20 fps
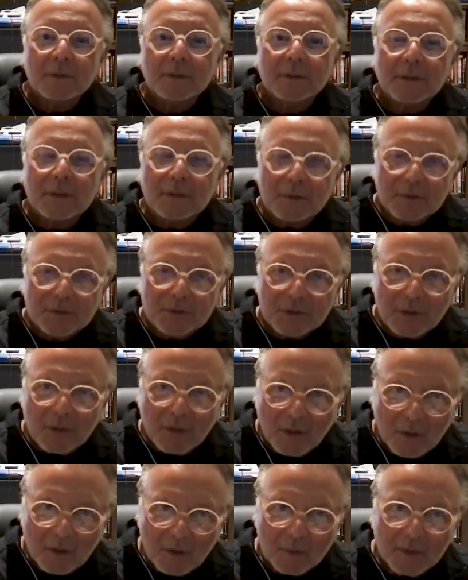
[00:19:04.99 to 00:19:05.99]
you should
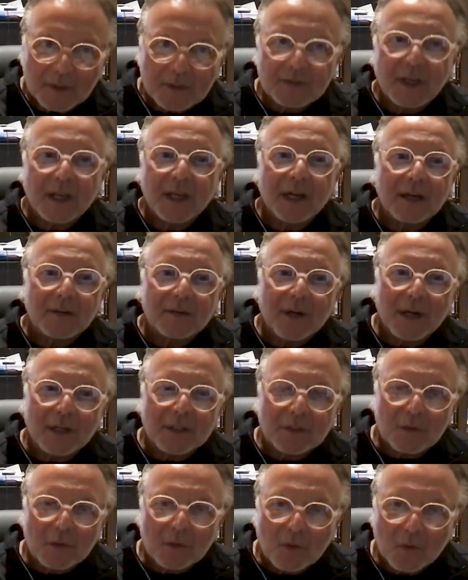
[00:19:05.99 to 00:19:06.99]
always have on
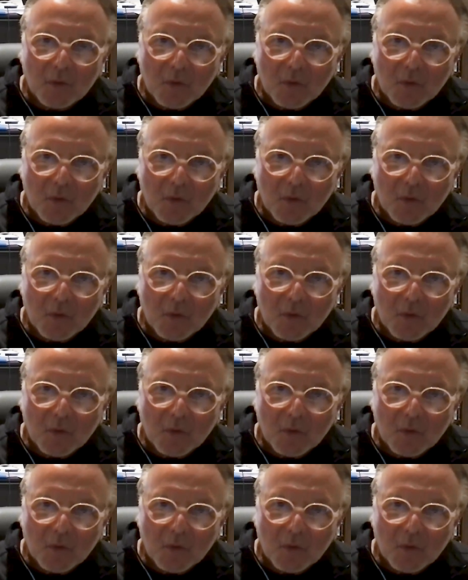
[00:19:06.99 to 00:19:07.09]
your